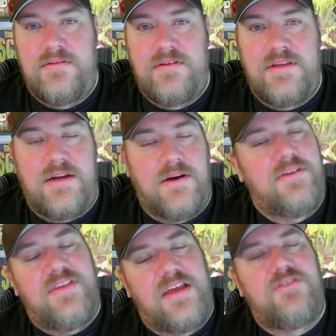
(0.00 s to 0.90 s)
You know,
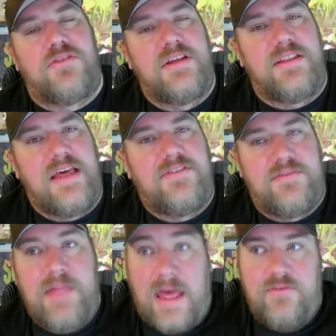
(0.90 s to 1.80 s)
essentially,
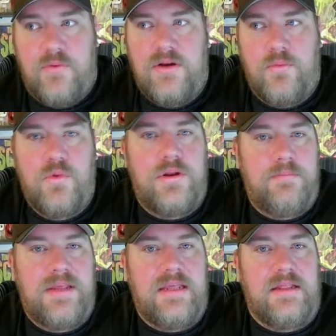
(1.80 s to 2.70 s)
that's what it would
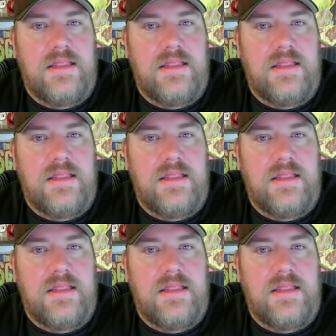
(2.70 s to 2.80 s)
be.